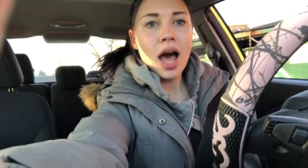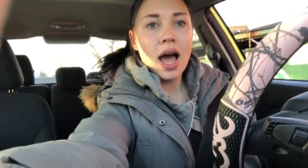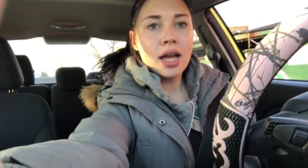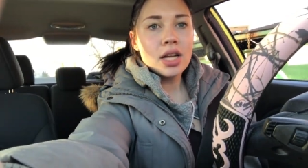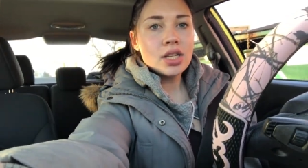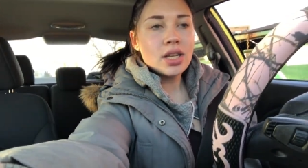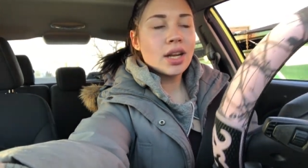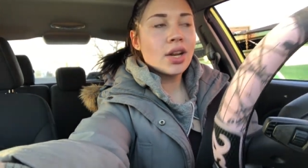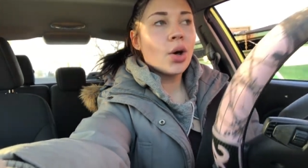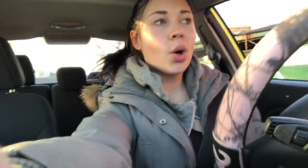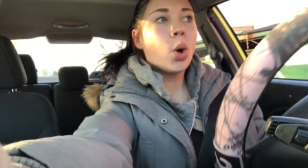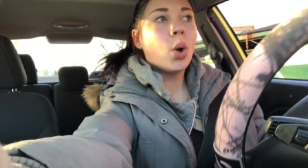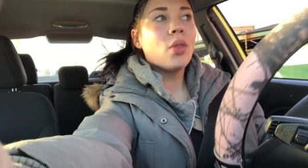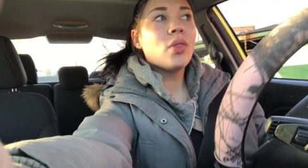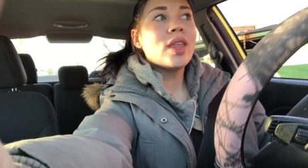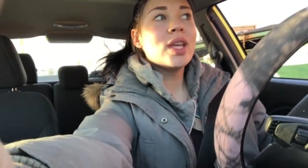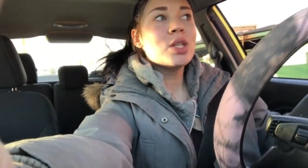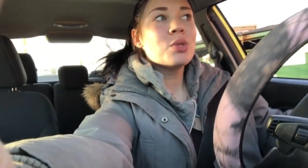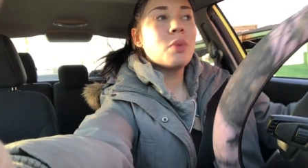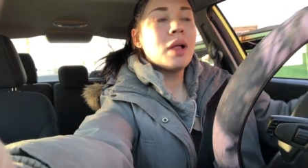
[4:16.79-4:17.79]
I just gotta
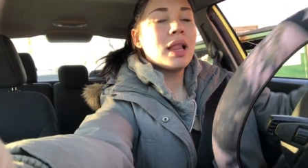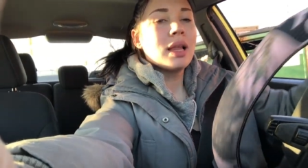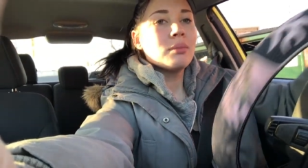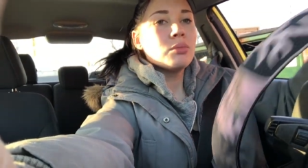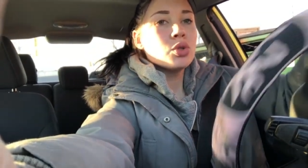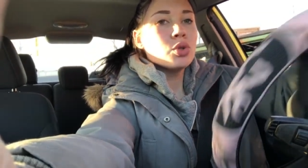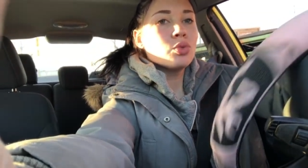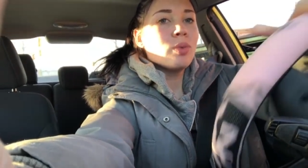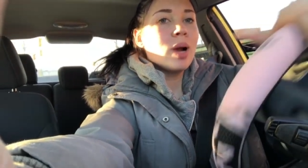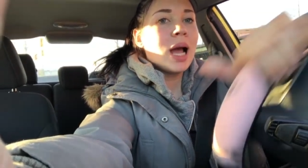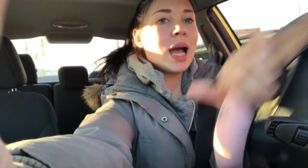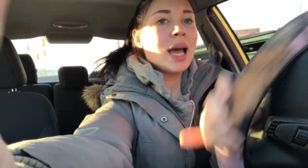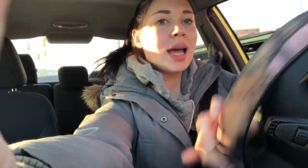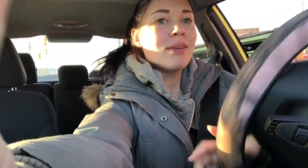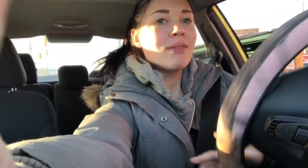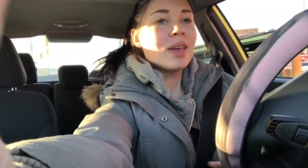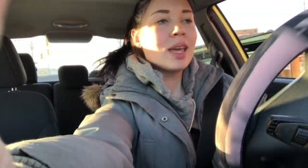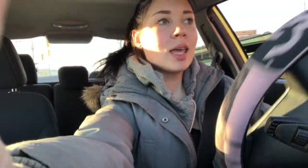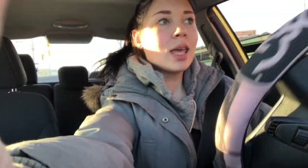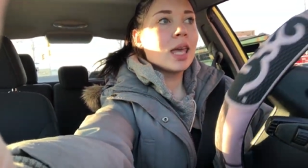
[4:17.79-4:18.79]
hold this while I'm
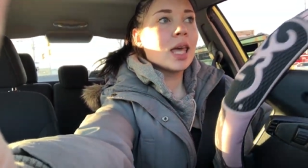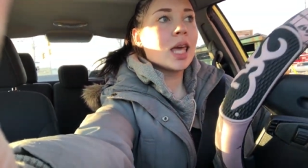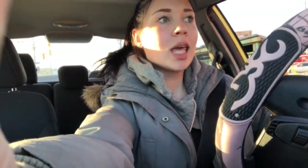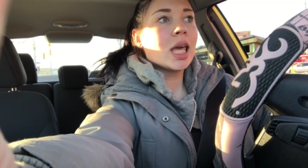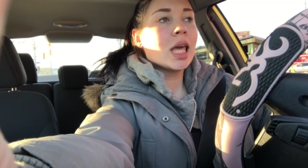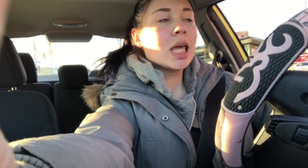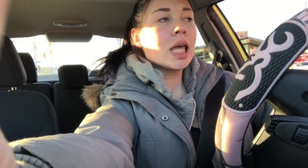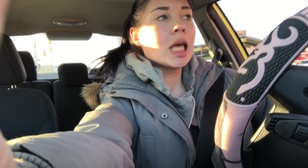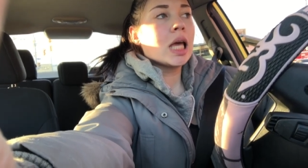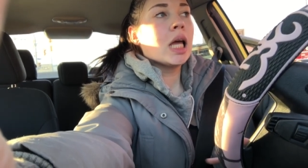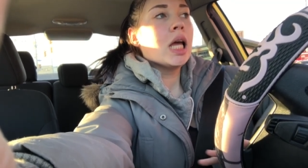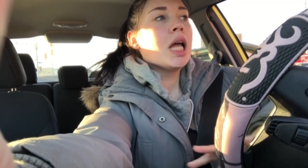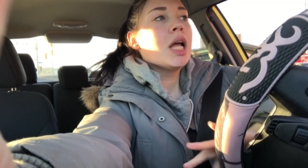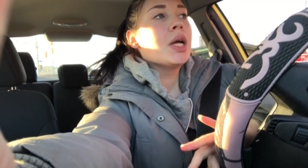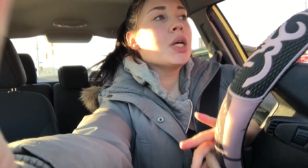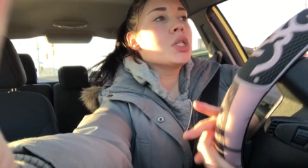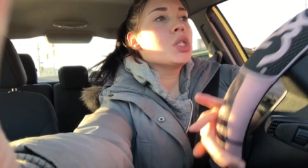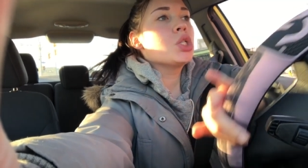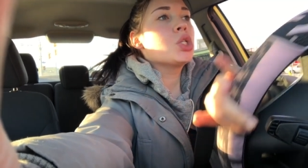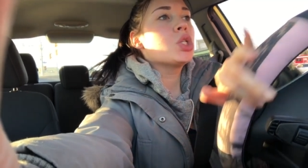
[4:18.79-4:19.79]
driving.
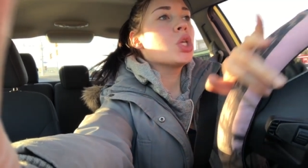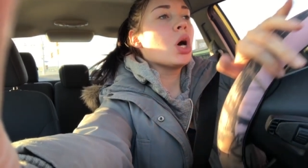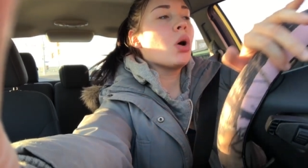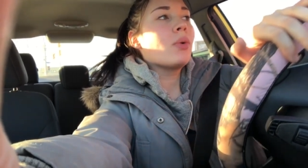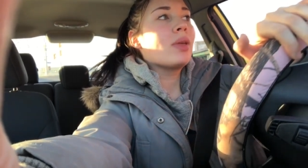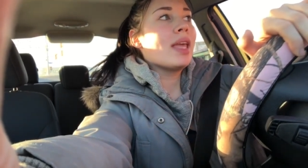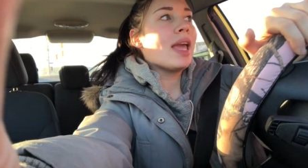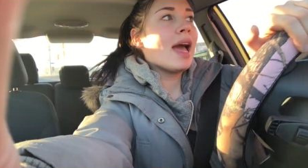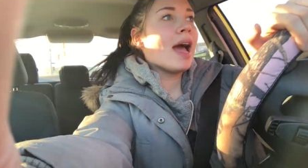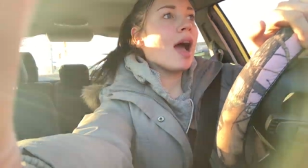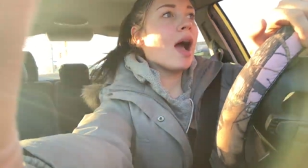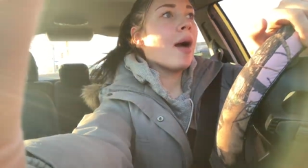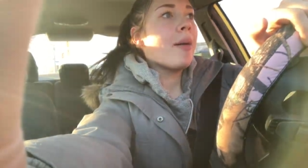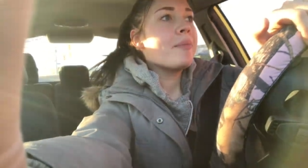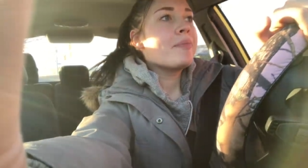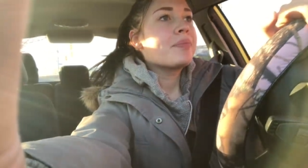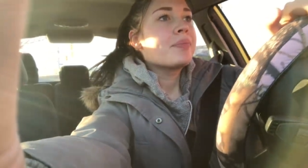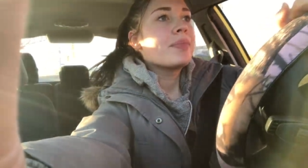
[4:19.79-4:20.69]
So yeah.